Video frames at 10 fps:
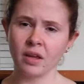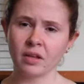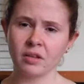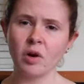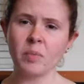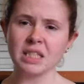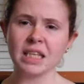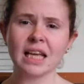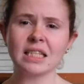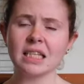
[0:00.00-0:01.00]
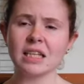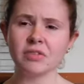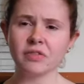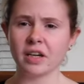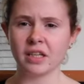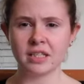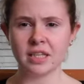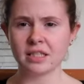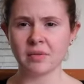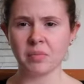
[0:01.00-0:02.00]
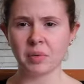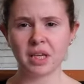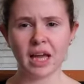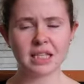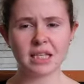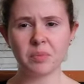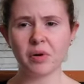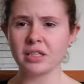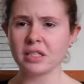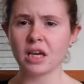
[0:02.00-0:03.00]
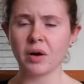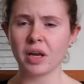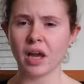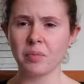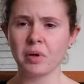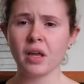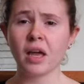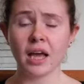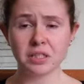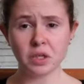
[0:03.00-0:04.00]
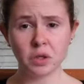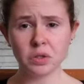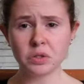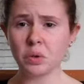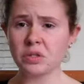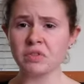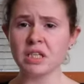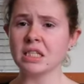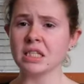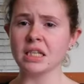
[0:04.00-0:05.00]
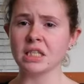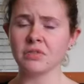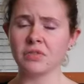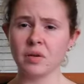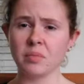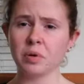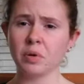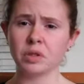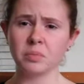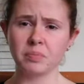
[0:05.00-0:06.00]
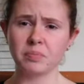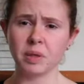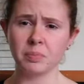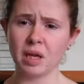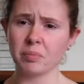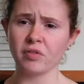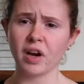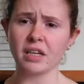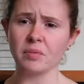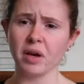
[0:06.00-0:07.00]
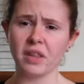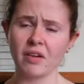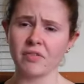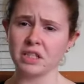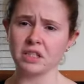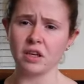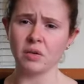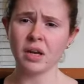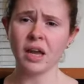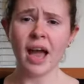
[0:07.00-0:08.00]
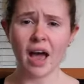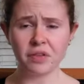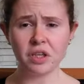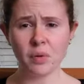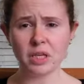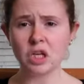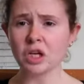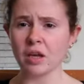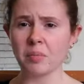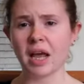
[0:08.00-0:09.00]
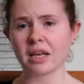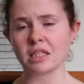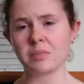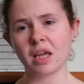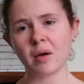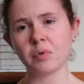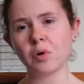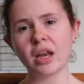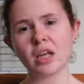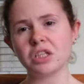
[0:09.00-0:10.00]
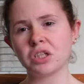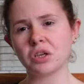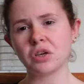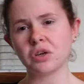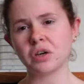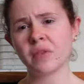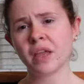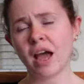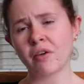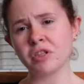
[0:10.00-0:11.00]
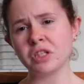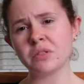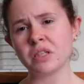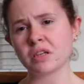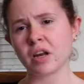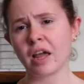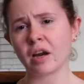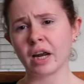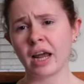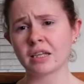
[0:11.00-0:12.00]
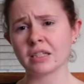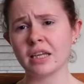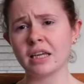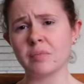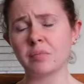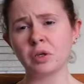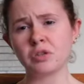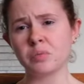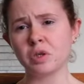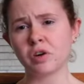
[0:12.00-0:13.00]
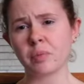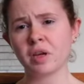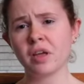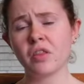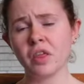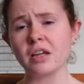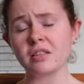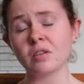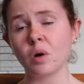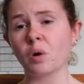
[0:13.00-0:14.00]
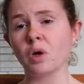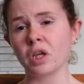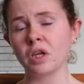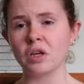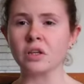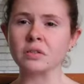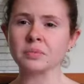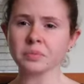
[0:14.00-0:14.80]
Europe has a gasoline refining system, but with gasoline prices going up, a secure source of distillates for the import being provided by the FSU, and the US looking at plans to become more energy secure and reduce its gasoline imports from Europe, things are not looking good.